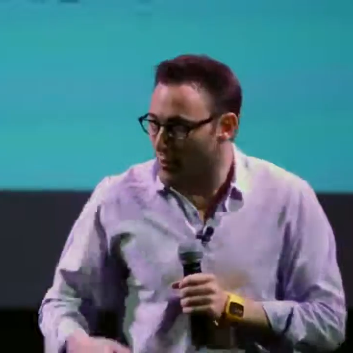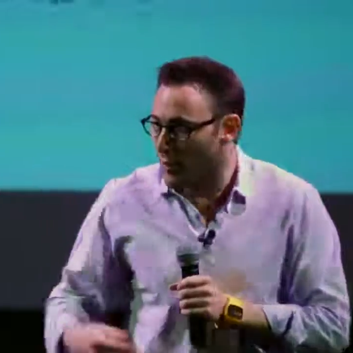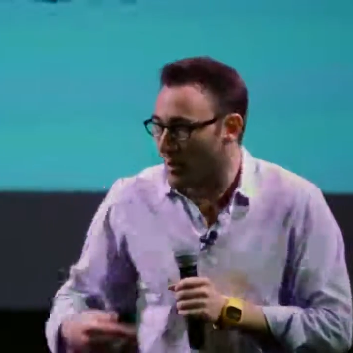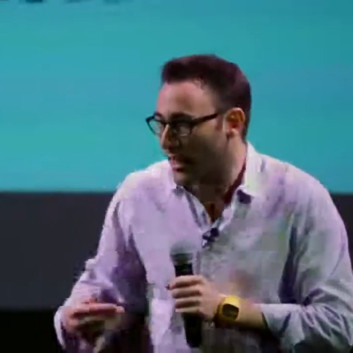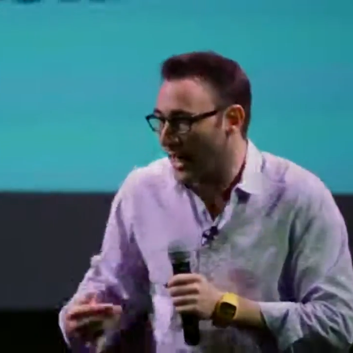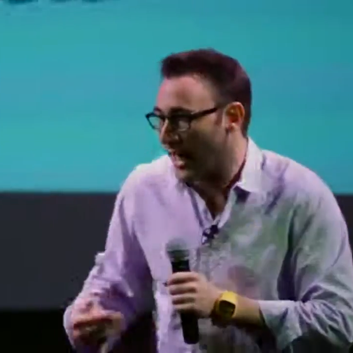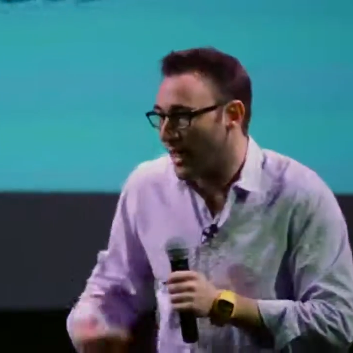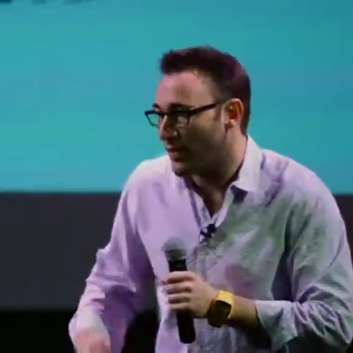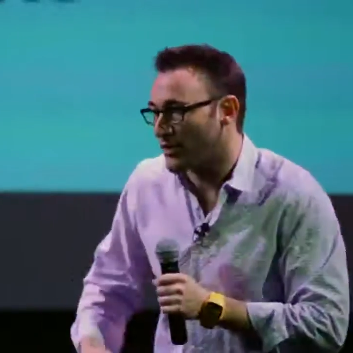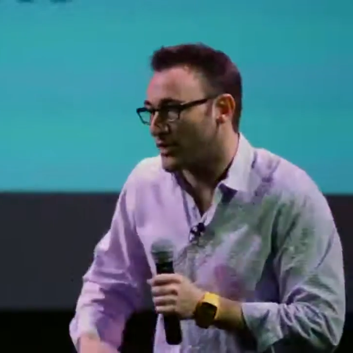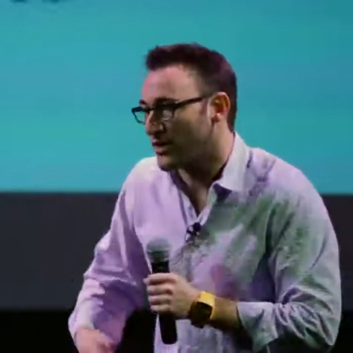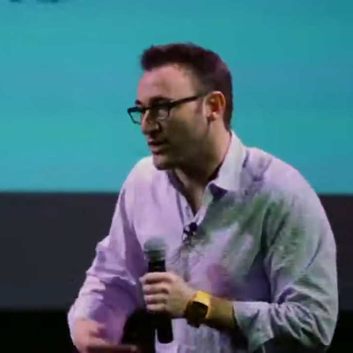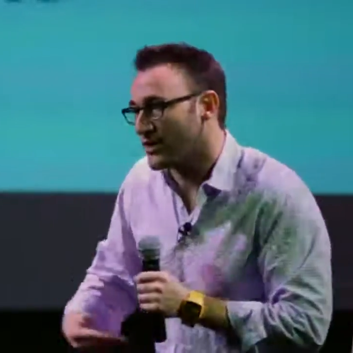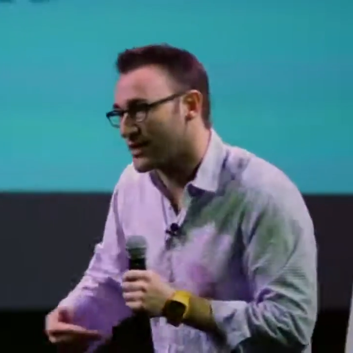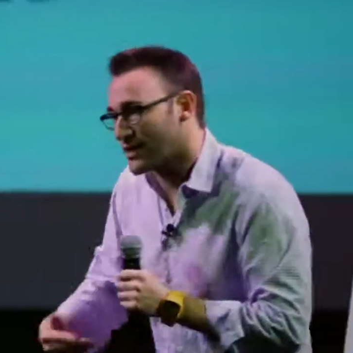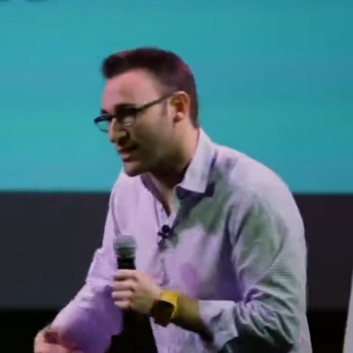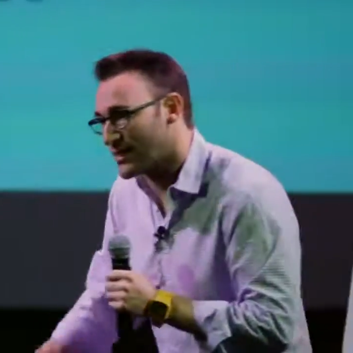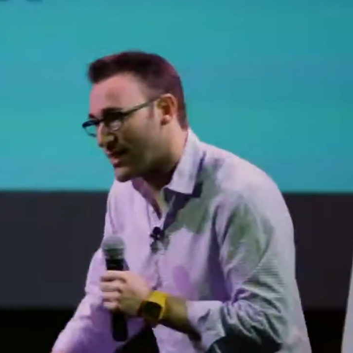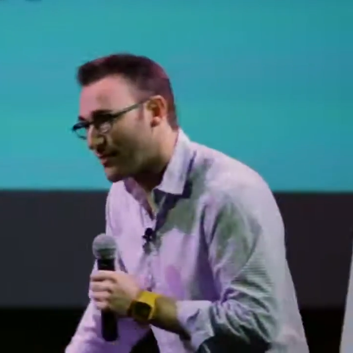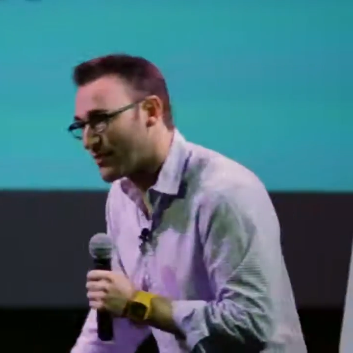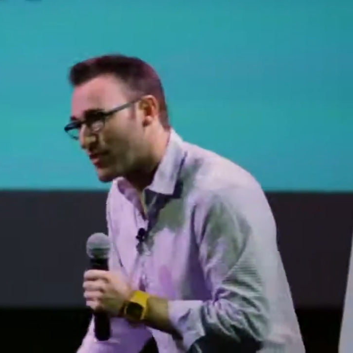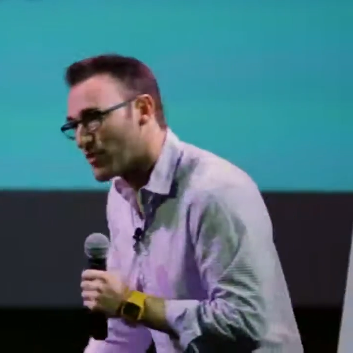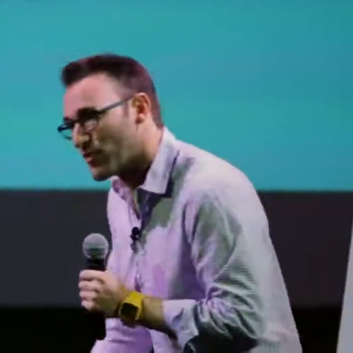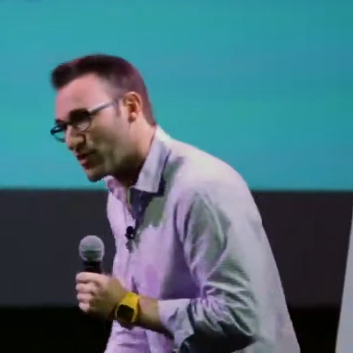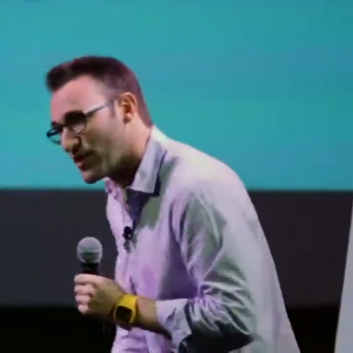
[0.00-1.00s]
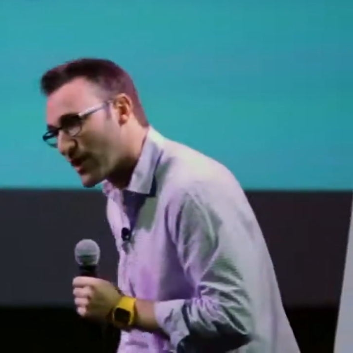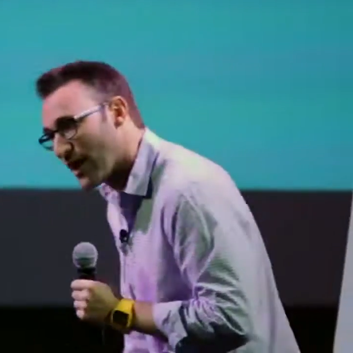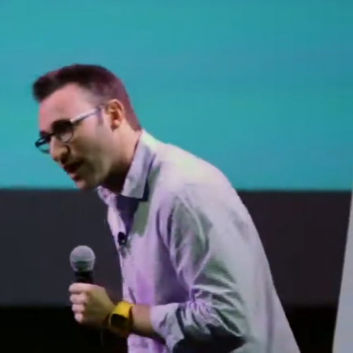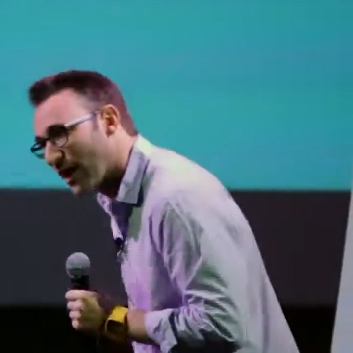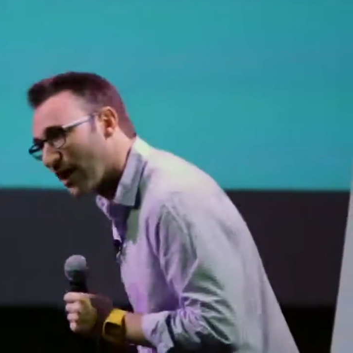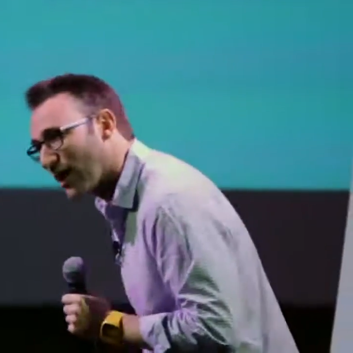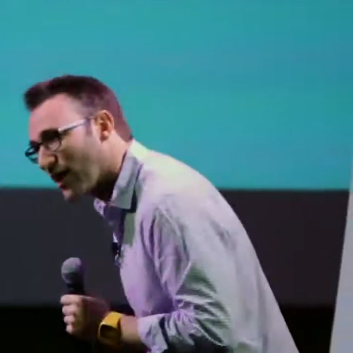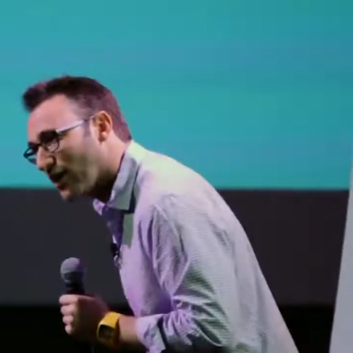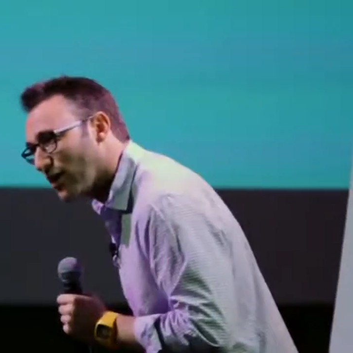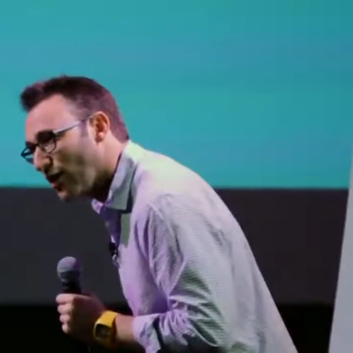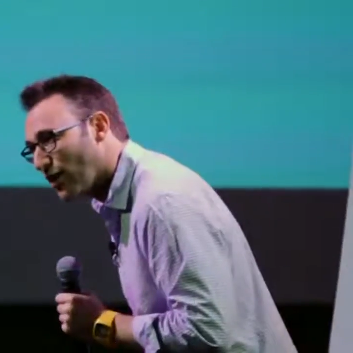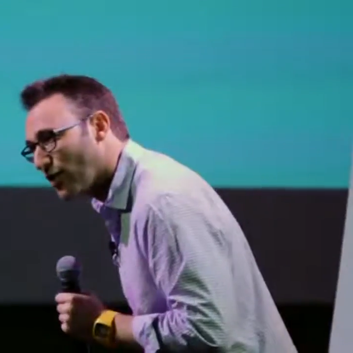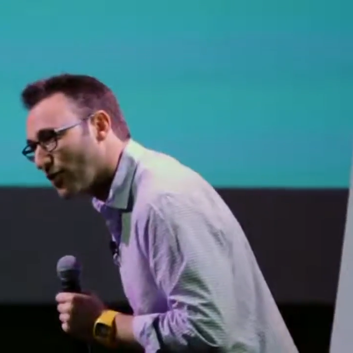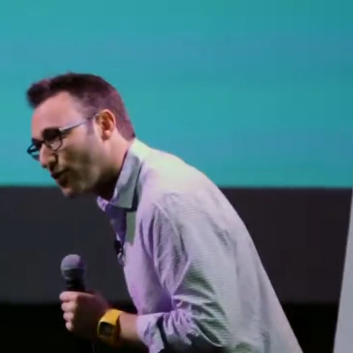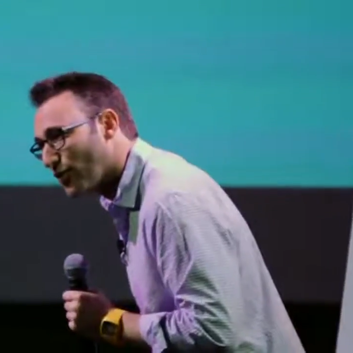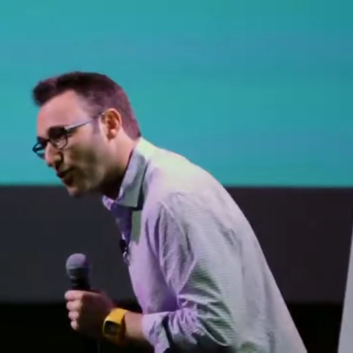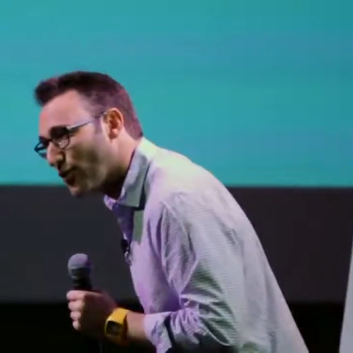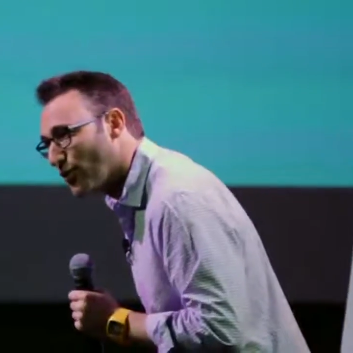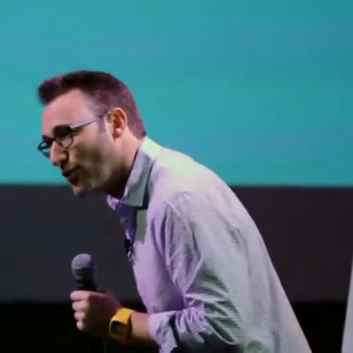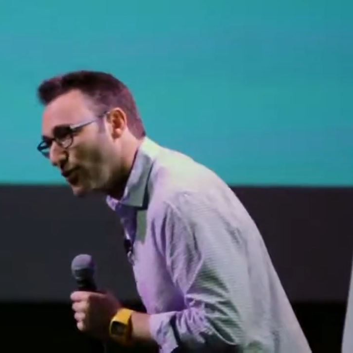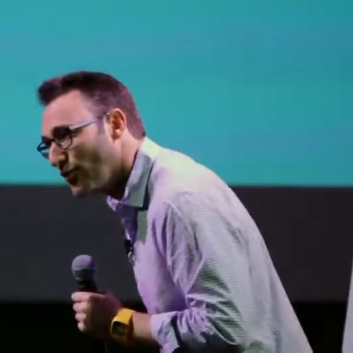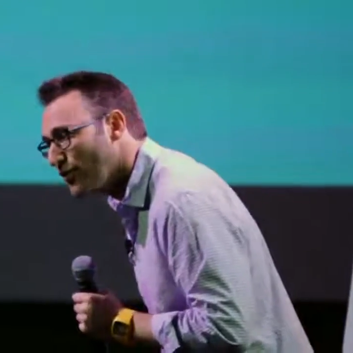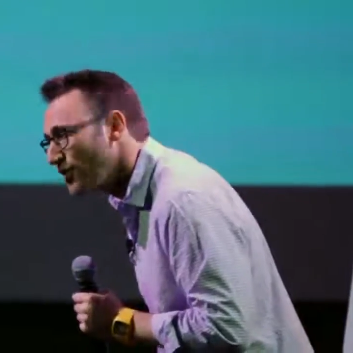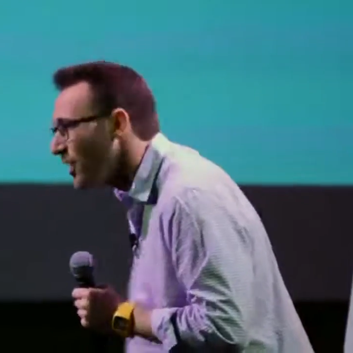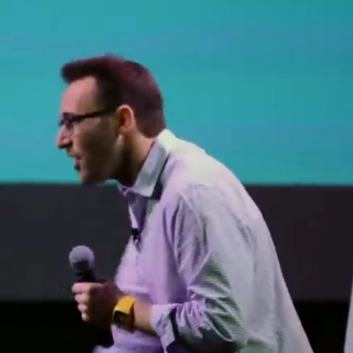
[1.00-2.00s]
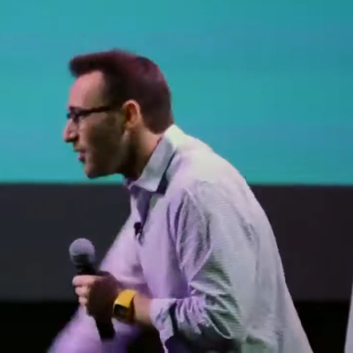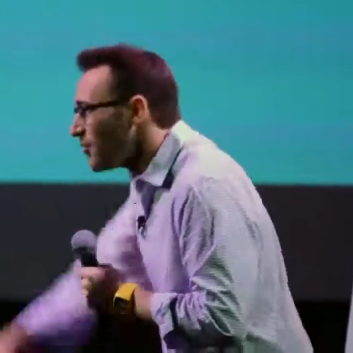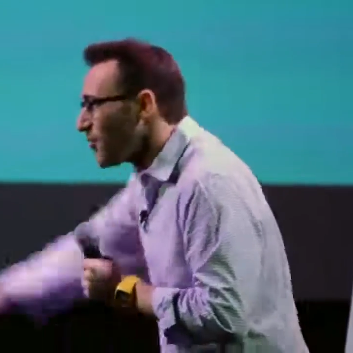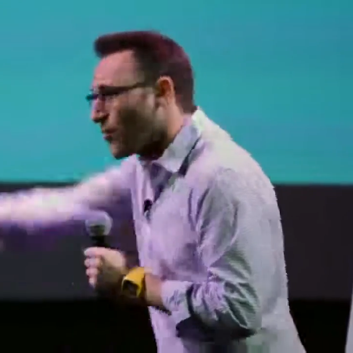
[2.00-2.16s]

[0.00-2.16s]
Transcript: we're counting the steps we're taking along the route,